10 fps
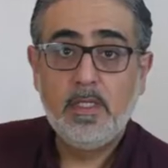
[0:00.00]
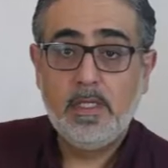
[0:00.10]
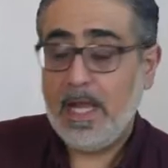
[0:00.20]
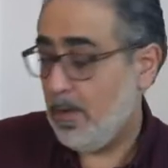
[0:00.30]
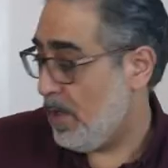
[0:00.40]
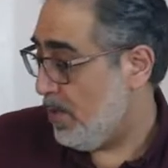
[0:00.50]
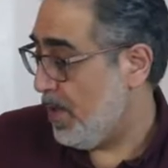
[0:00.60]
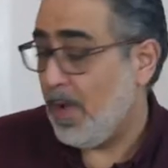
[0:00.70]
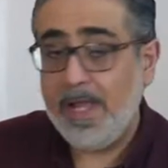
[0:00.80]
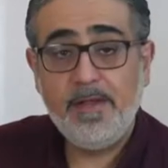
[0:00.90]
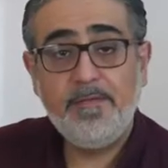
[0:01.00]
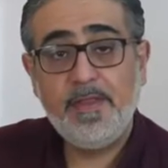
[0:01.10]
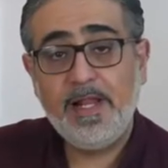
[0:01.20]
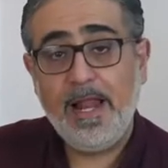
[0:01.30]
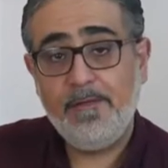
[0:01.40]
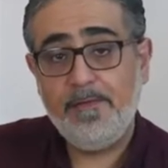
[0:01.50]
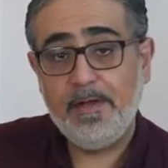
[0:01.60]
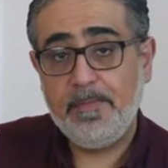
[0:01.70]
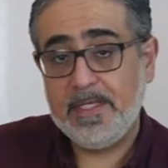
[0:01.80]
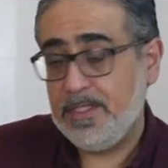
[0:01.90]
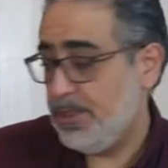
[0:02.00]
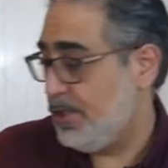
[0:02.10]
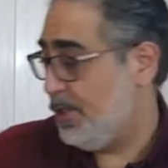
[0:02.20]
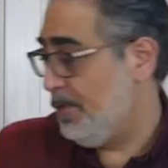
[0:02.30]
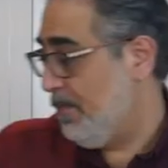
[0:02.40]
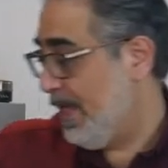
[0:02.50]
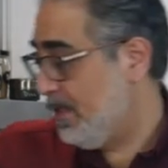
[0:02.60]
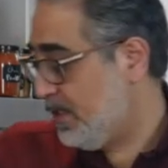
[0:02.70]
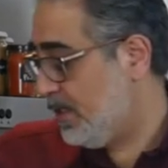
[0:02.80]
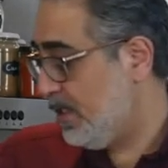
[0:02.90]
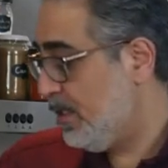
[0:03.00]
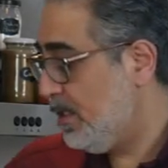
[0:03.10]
Now, while we're waiting for the clarified butter to melt,